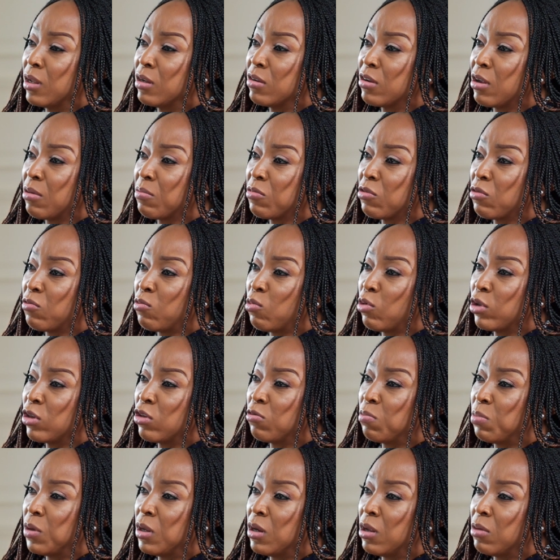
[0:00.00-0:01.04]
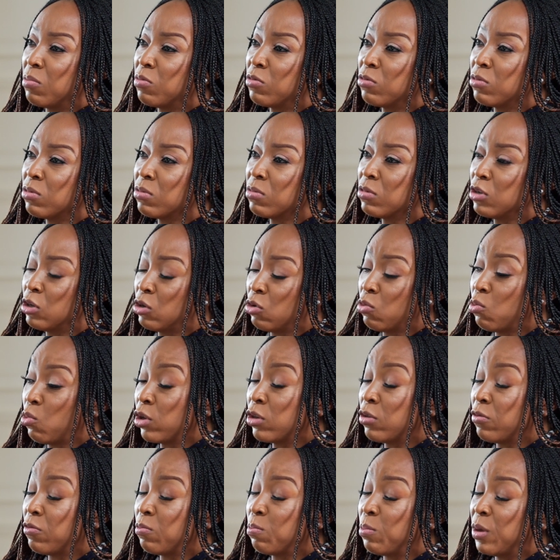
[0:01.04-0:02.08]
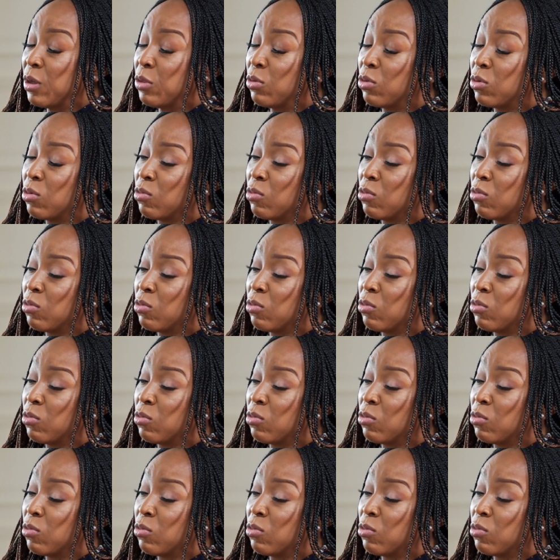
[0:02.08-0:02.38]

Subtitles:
In terms of what you've been able, what you've been